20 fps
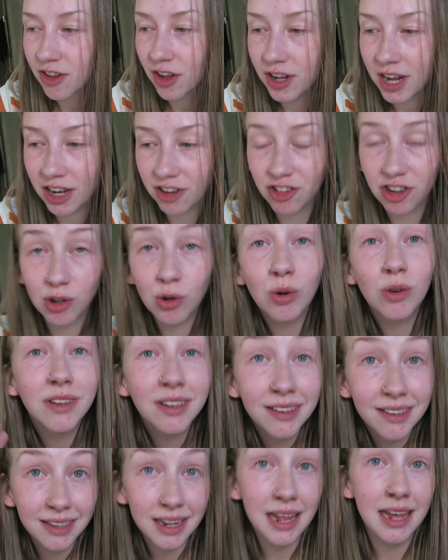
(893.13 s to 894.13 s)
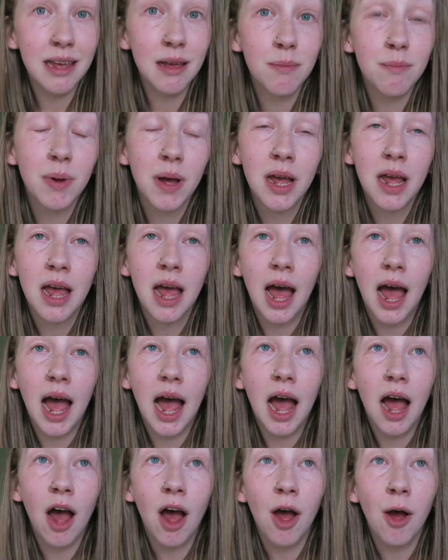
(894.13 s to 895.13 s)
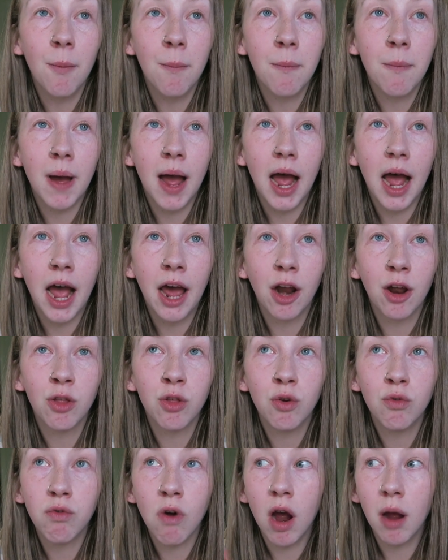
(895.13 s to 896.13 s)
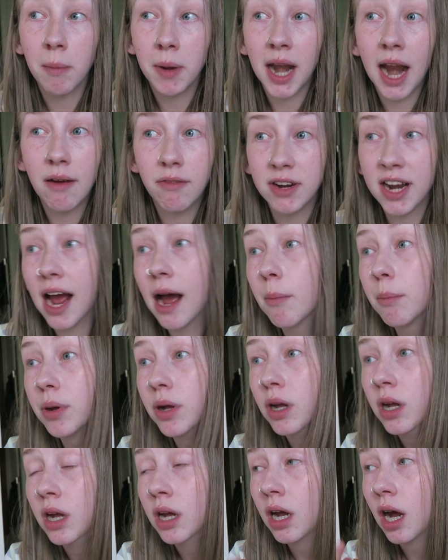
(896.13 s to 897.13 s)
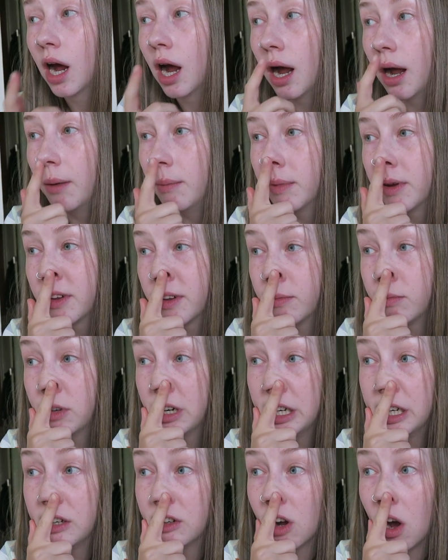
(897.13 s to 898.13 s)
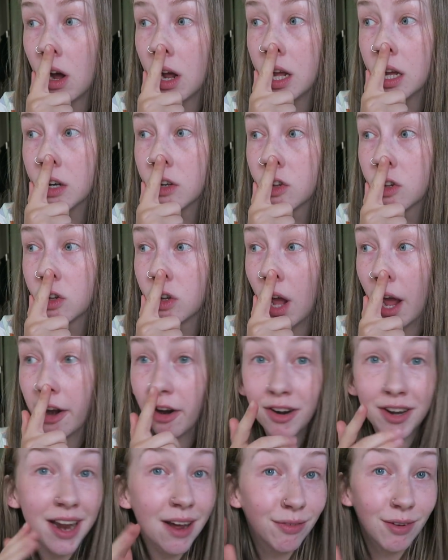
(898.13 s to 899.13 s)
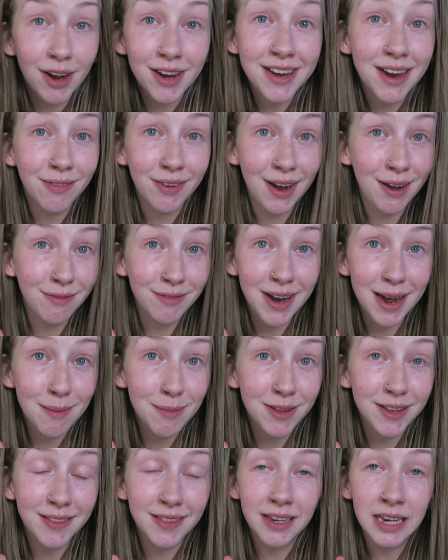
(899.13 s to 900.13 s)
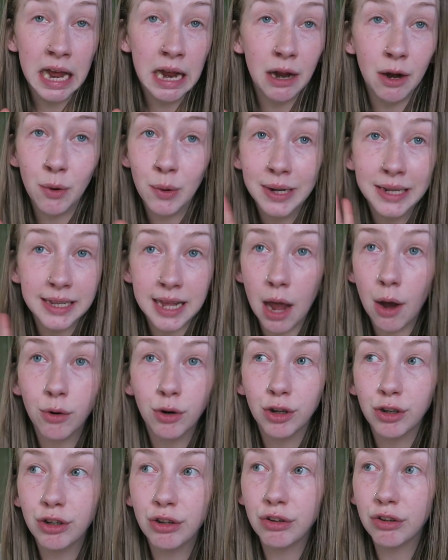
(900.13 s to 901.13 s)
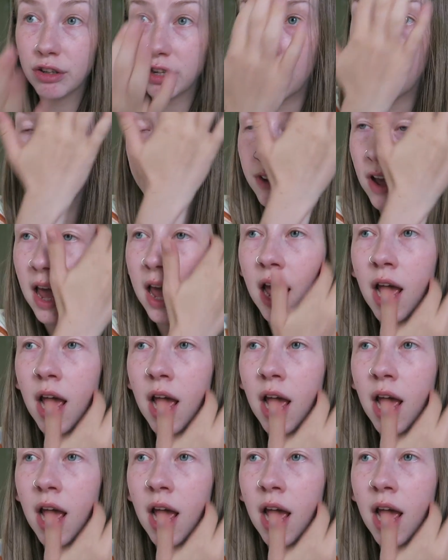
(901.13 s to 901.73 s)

So yeah, she got to sleep um, and I thought, right, I'm gonna have a nap um, because I'm really tired. So, and I never, I never have naps in the day. I always get on and do stuff.